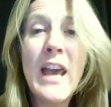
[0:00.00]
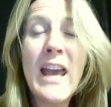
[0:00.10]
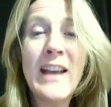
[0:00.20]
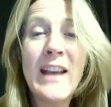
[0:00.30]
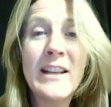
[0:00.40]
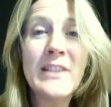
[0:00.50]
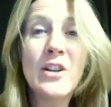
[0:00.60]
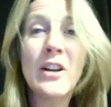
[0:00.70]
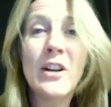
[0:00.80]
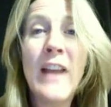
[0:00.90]
and I
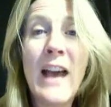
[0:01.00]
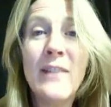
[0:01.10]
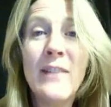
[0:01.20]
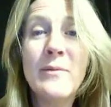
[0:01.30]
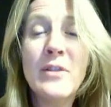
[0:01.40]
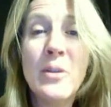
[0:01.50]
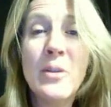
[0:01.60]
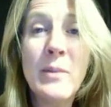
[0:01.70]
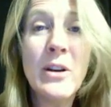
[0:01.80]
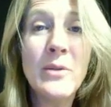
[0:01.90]
certainly have
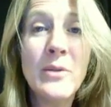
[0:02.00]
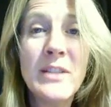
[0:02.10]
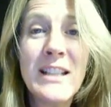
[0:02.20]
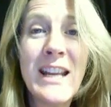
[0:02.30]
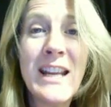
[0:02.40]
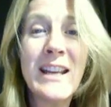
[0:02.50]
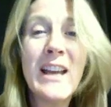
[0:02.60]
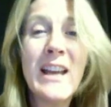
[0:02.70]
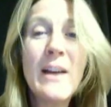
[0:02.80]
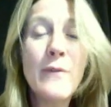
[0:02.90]
been known to take
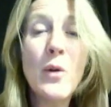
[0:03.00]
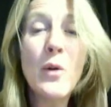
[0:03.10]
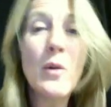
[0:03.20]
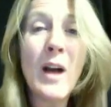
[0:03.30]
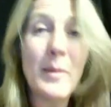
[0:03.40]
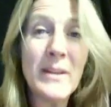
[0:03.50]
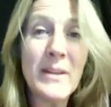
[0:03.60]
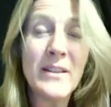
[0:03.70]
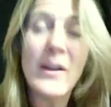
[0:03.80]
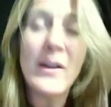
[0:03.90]

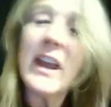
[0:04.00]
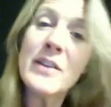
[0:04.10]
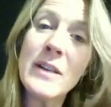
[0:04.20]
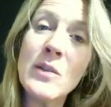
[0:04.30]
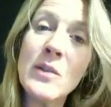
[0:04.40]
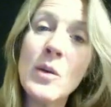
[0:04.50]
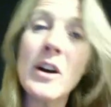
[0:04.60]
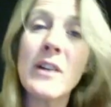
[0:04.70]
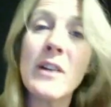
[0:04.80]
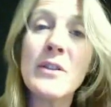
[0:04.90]
photocopies of handwritten
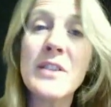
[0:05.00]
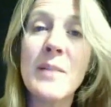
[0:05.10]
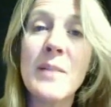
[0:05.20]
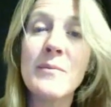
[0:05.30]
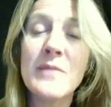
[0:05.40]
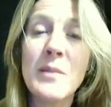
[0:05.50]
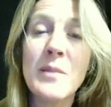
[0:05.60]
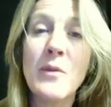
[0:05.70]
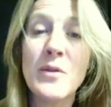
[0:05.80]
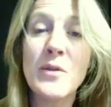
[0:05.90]
work for some
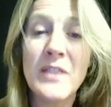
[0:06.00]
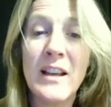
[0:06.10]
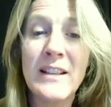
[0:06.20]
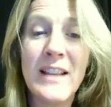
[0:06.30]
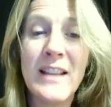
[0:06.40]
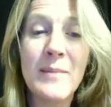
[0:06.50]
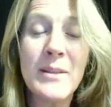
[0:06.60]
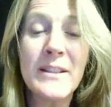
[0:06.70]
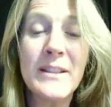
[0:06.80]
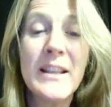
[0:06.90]
of those
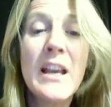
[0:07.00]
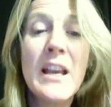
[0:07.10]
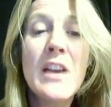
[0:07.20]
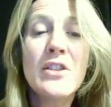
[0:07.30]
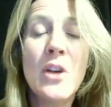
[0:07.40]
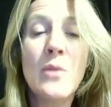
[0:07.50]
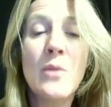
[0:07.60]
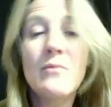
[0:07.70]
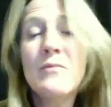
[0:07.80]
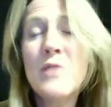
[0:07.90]
assignments. So
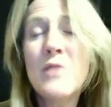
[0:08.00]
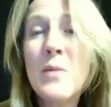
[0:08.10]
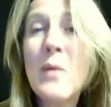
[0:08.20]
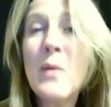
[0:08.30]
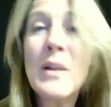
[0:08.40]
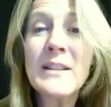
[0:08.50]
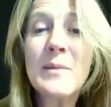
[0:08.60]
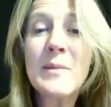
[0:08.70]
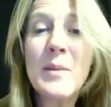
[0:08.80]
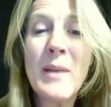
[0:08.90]
you may want some
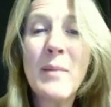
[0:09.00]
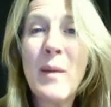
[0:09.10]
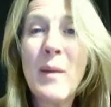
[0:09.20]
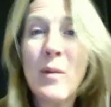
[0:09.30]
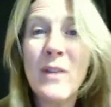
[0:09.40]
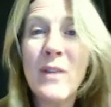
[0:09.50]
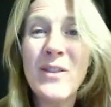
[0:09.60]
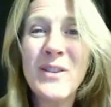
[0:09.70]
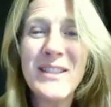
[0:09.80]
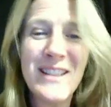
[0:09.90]
of the pen and paper, even though
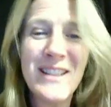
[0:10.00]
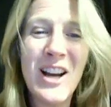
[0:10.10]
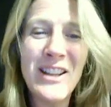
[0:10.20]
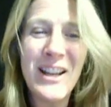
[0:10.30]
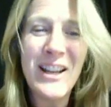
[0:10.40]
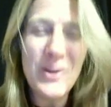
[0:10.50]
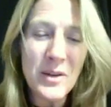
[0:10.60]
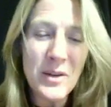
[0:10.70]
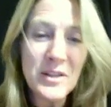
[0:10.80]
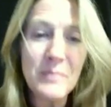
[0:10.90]
this is an online
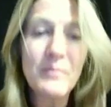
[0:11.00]
course.